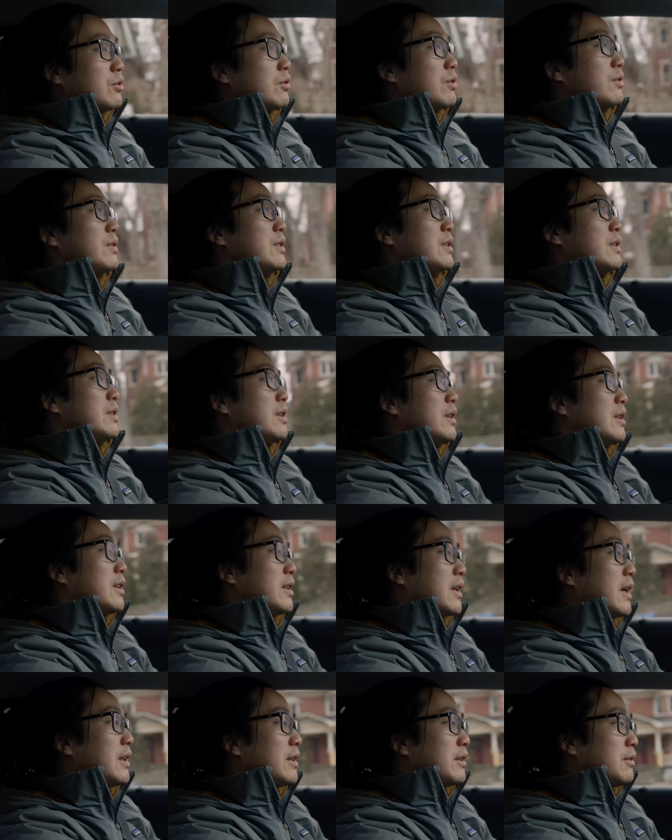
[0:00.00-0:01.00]
driven in
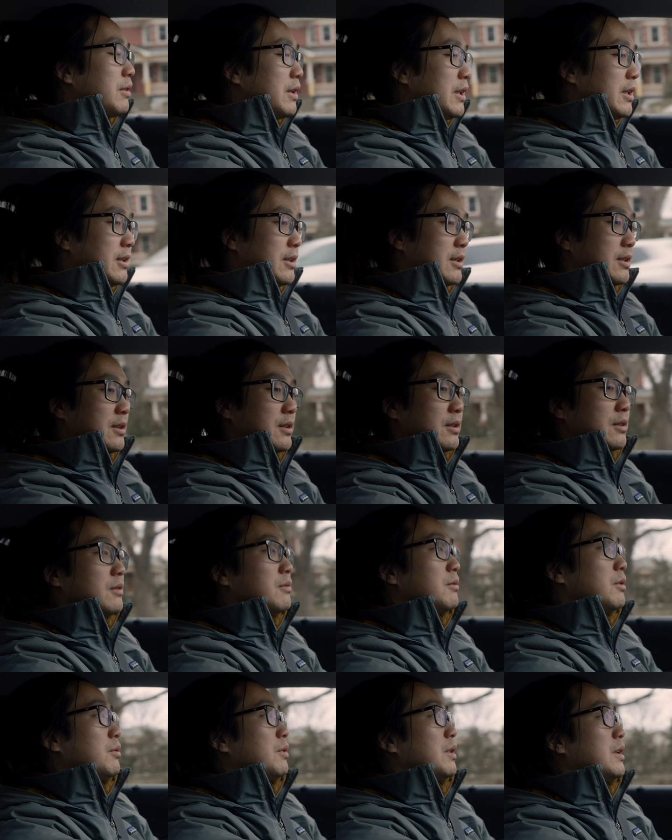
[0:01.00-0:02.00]
an alleyway and
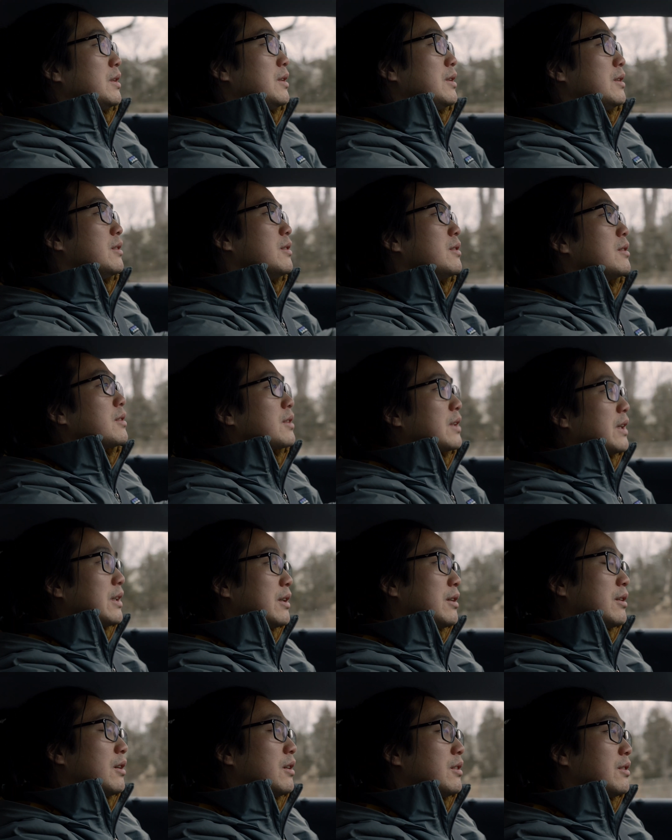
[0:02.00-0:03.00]
we want to get
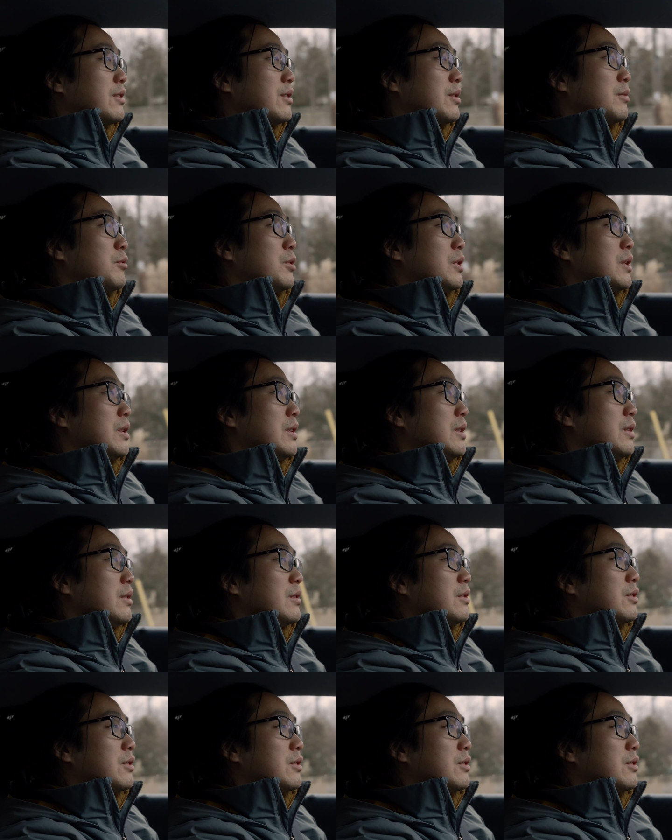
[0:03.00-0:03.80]
it on some real